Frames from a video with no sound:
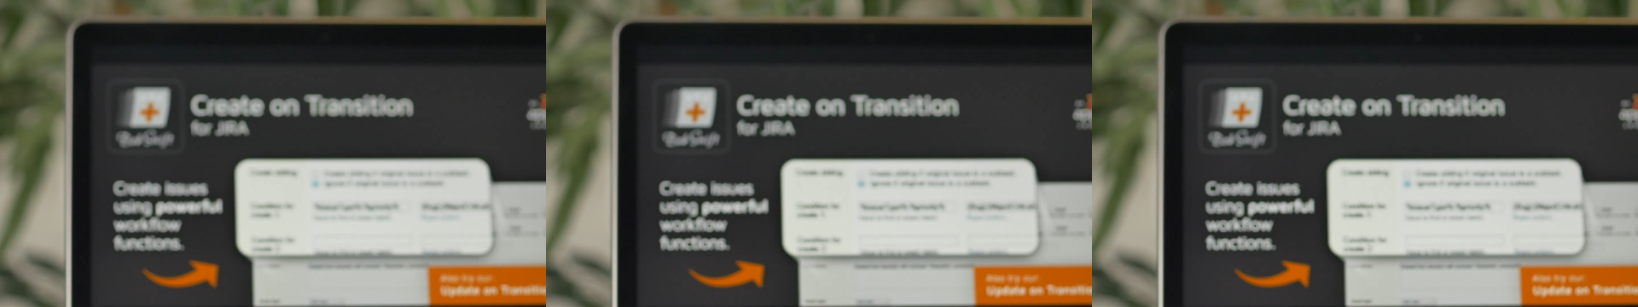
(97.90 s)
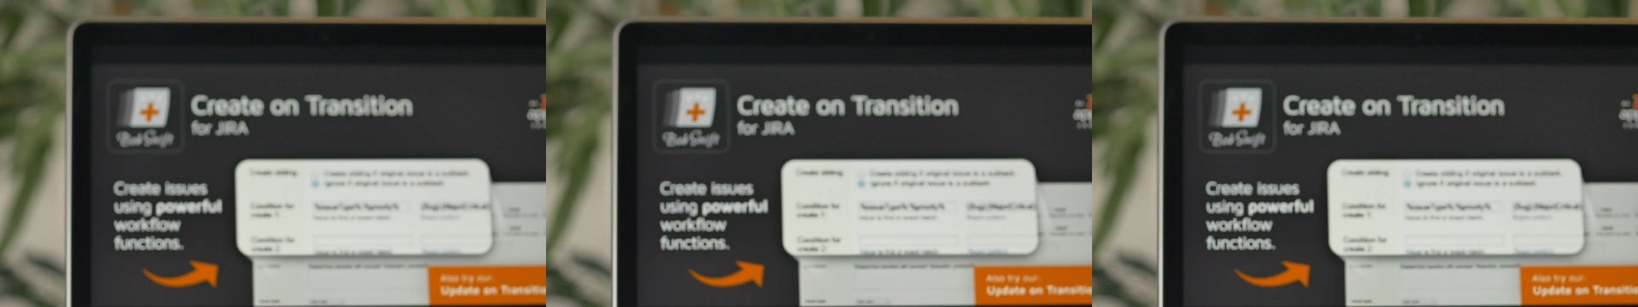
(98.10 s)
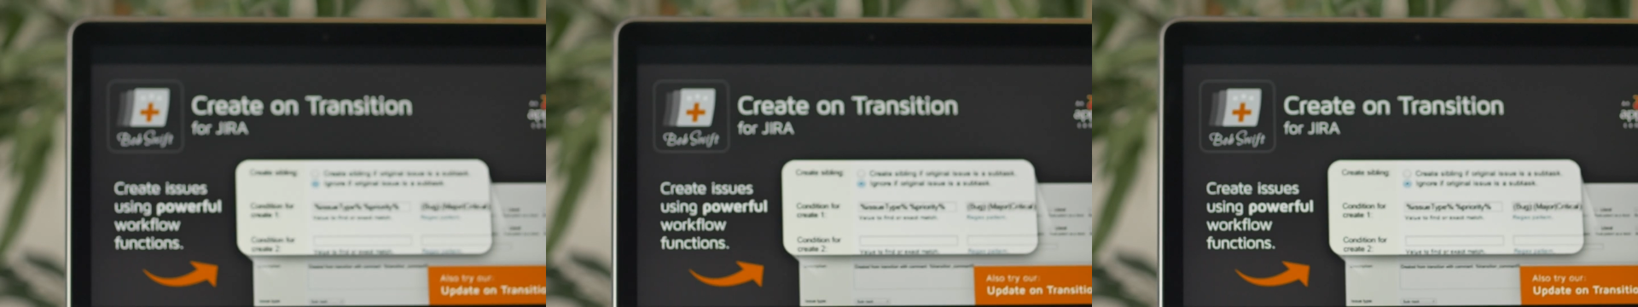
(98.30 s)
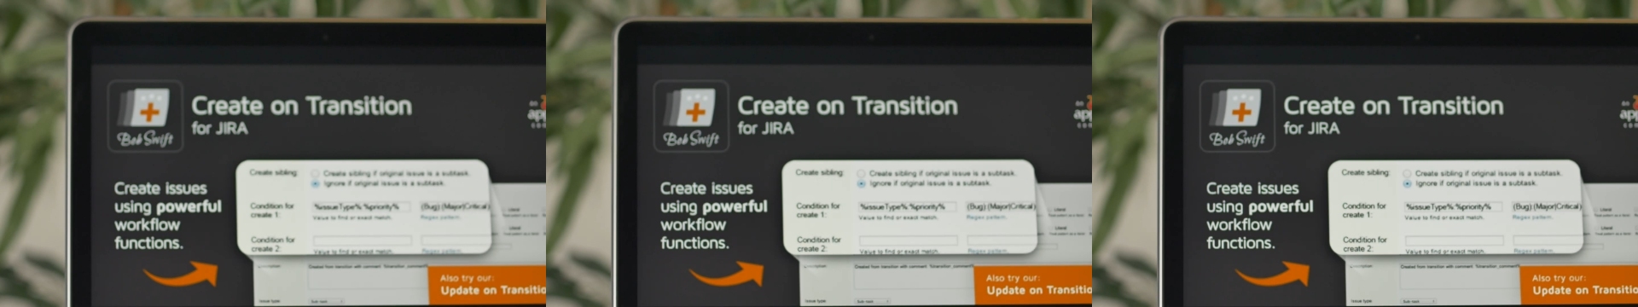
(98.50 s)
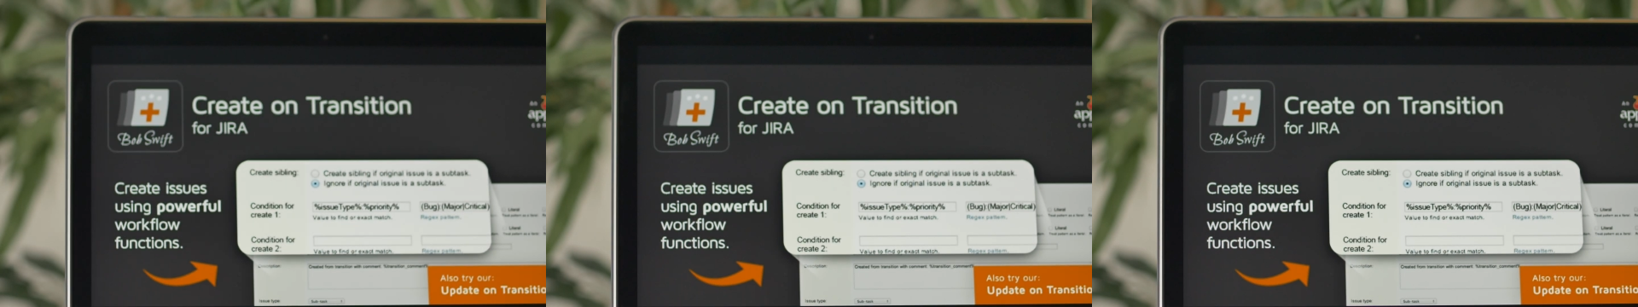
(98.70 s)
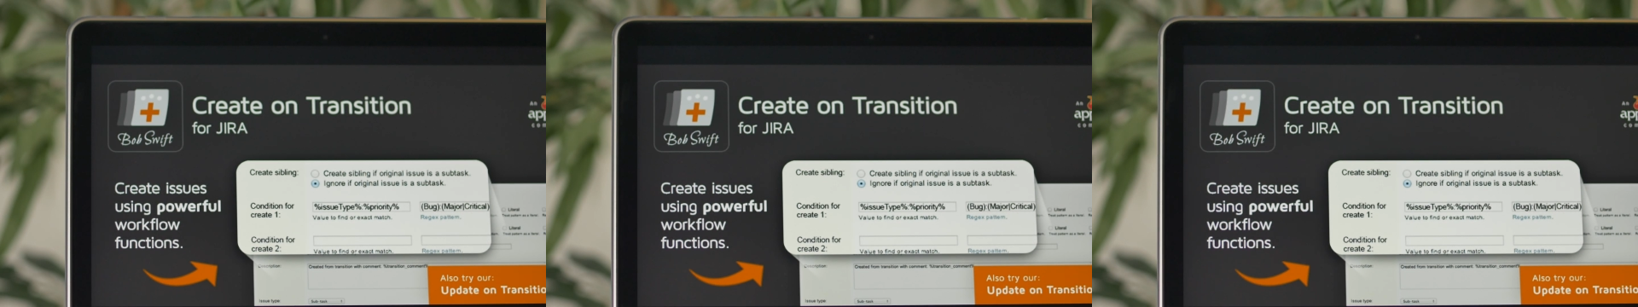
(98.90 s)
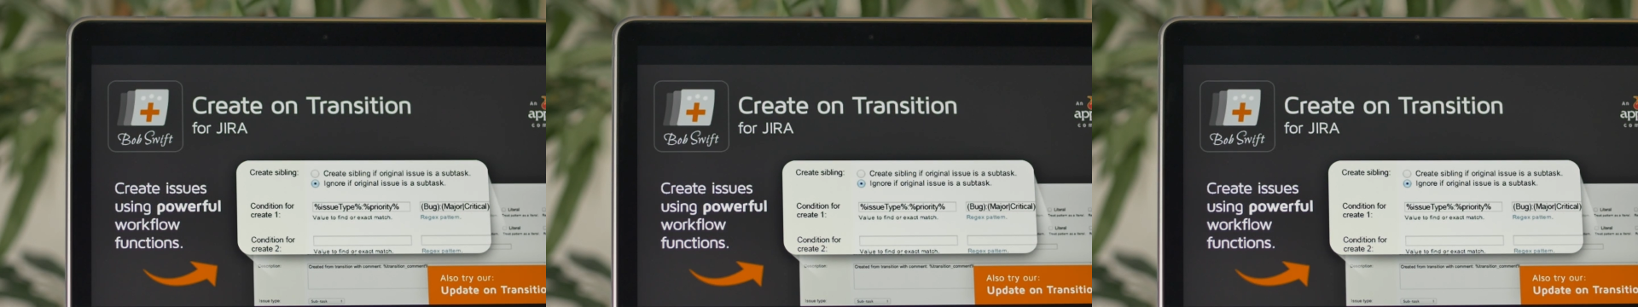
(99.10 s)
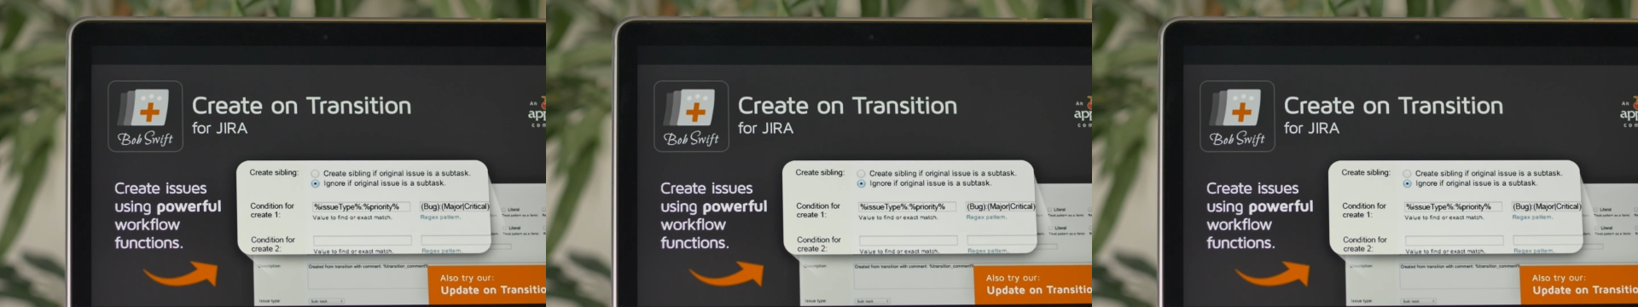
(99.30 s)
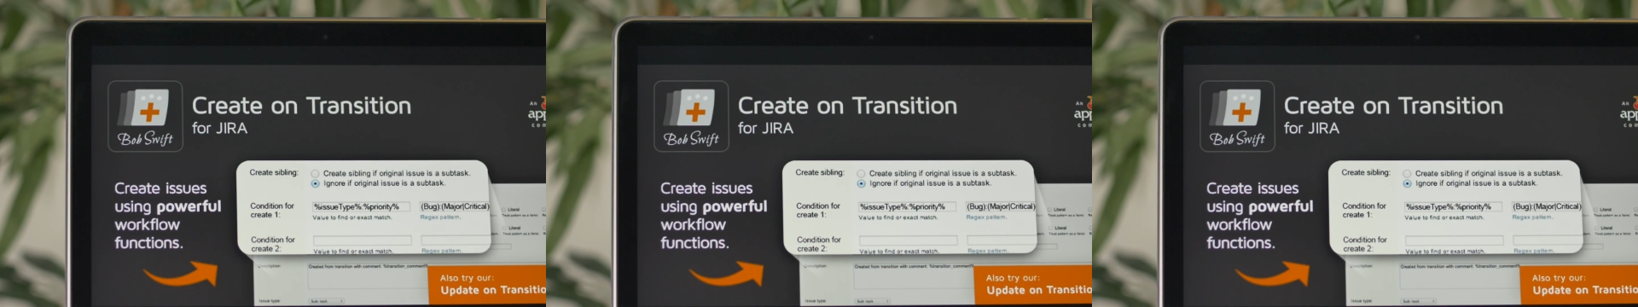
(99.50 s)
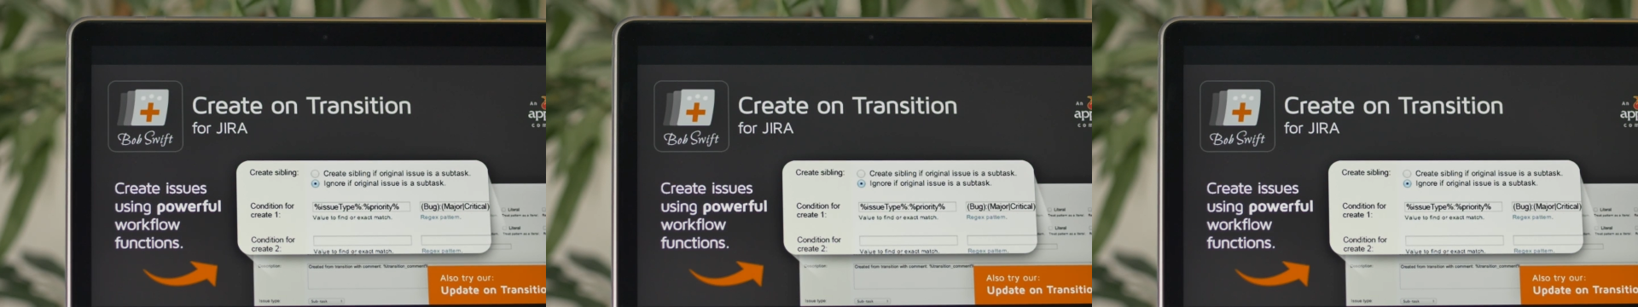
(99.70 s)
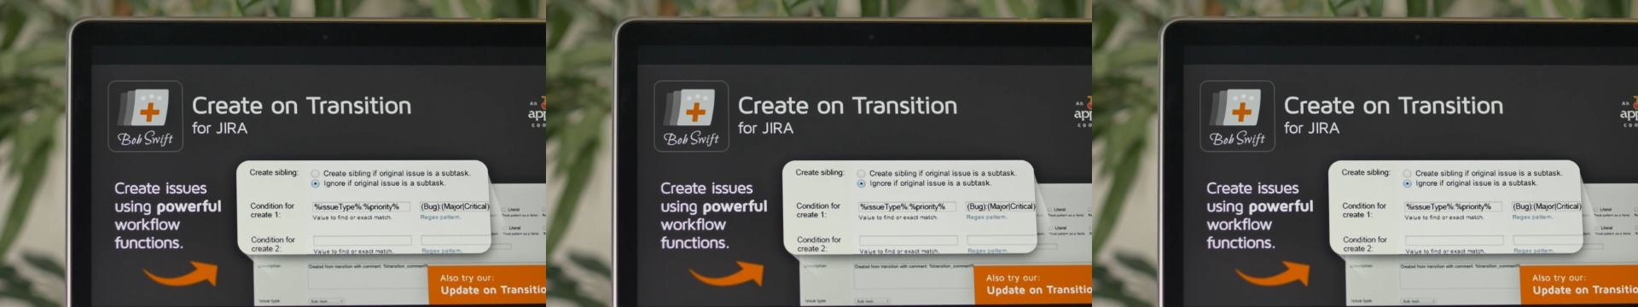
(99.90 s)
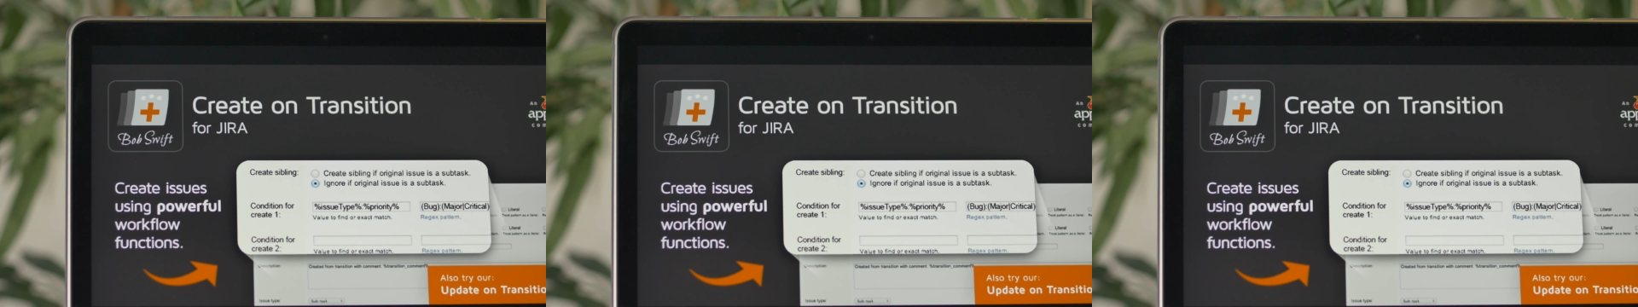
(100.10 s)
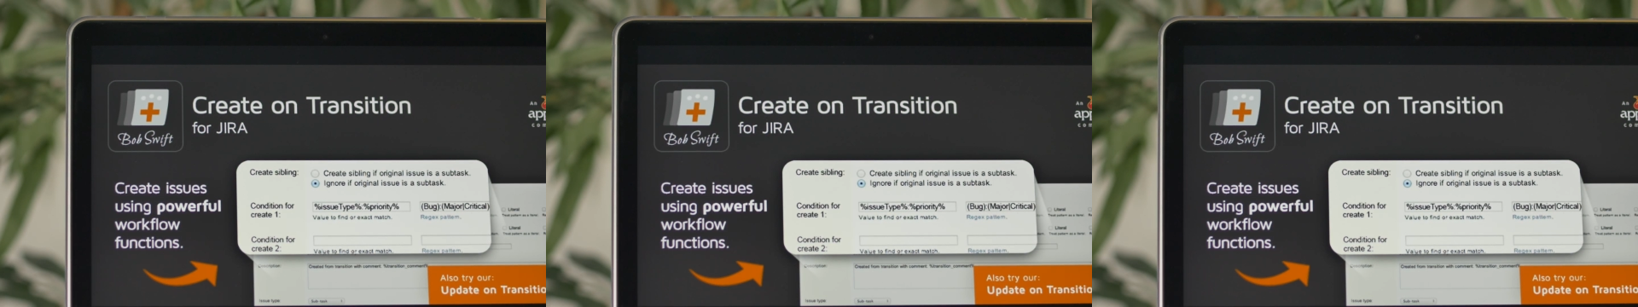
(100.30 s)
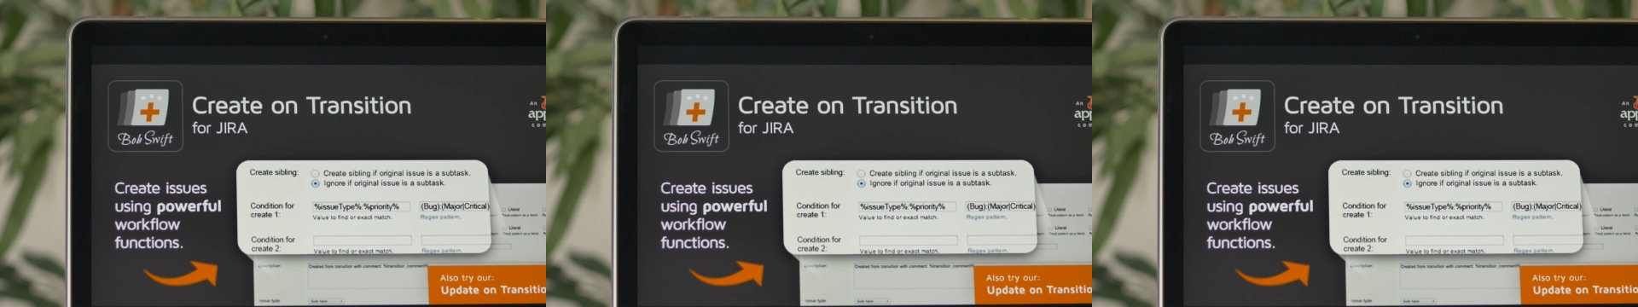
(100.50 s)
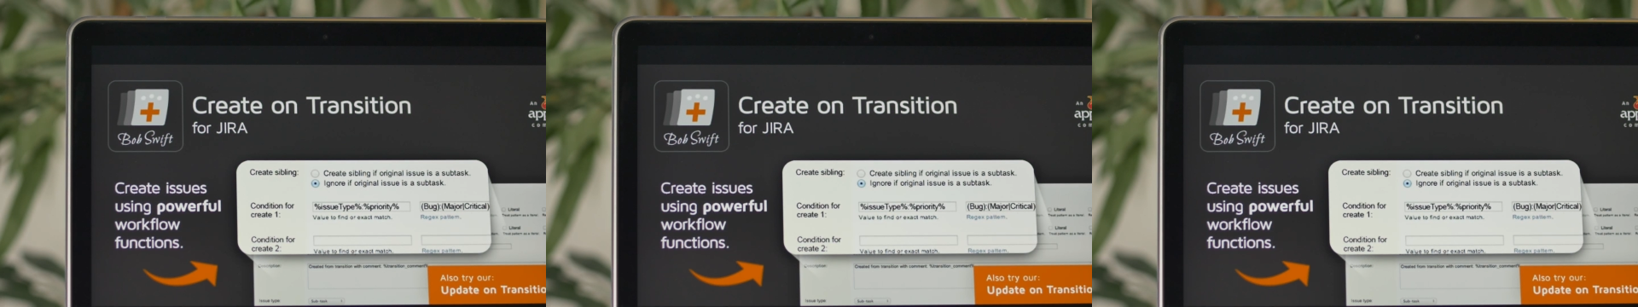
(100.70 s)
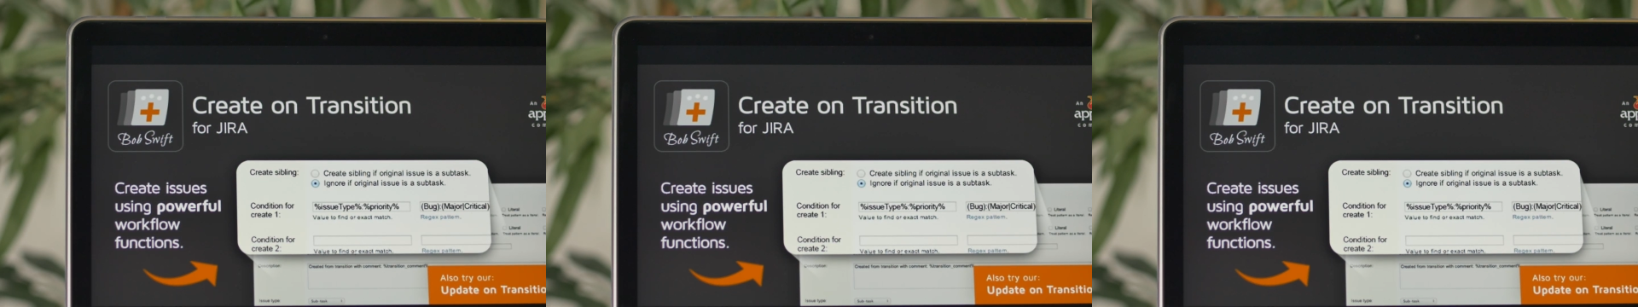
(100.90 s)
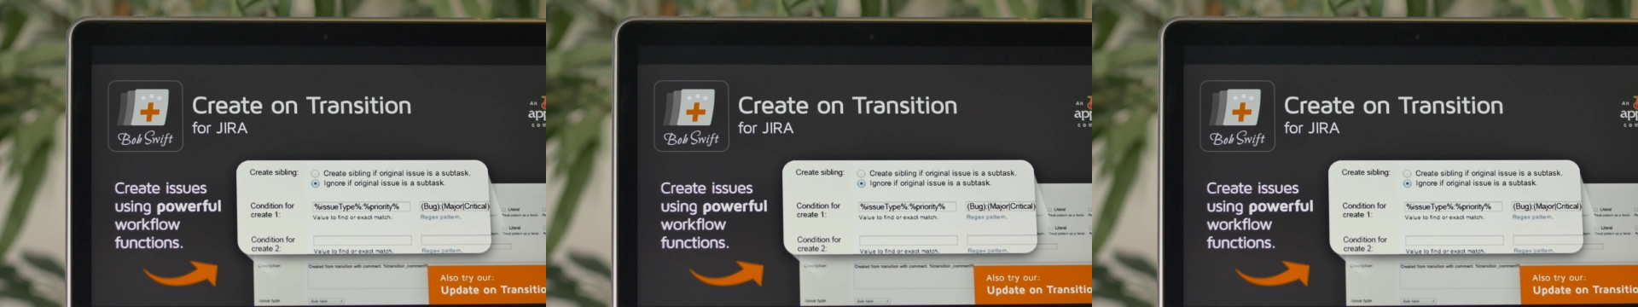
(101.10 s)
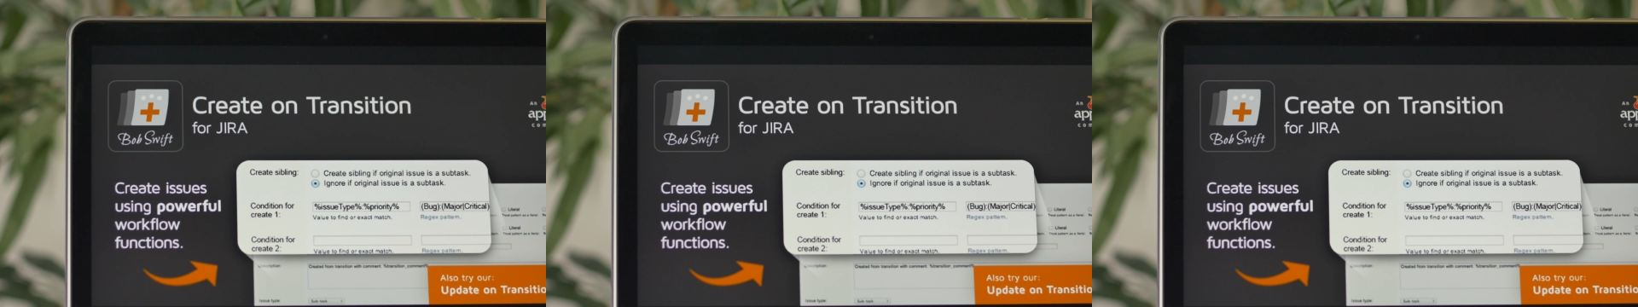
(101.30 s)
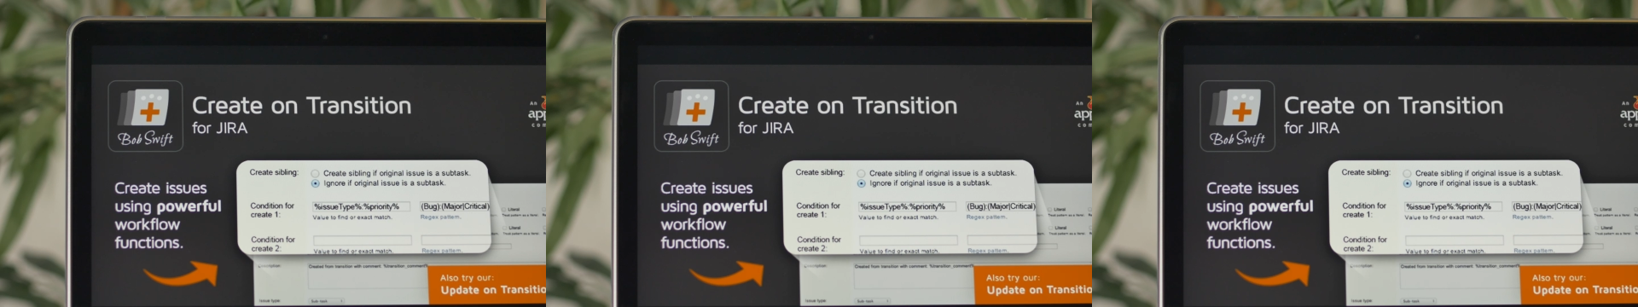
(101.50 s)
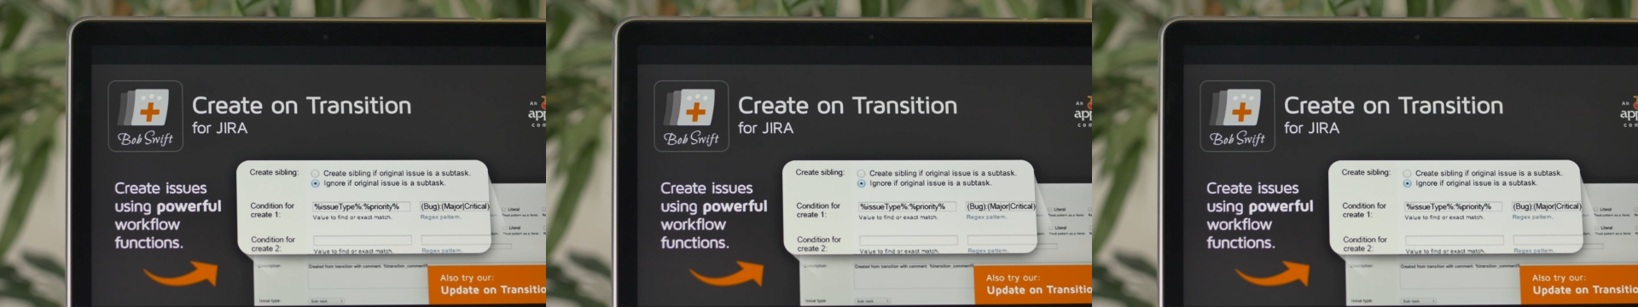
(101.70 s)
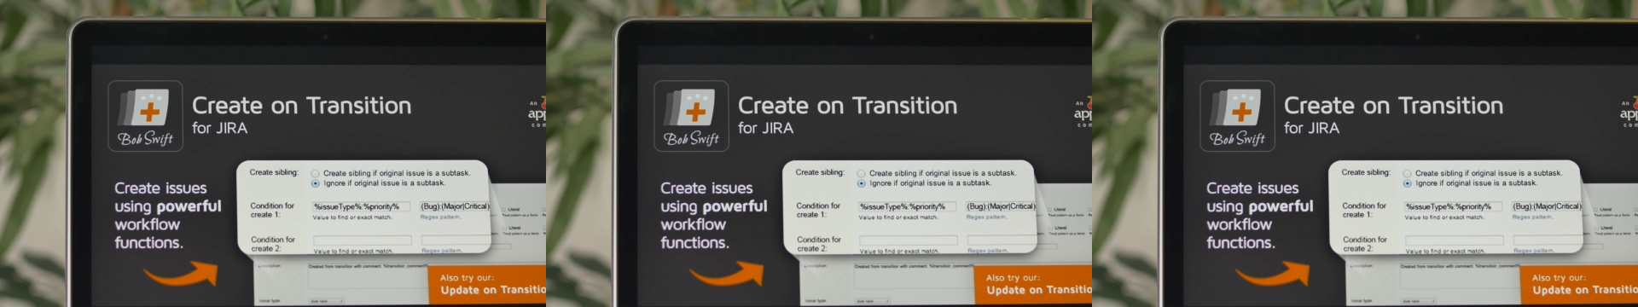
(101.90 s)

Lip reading: No face is visible, so there are no lips to read.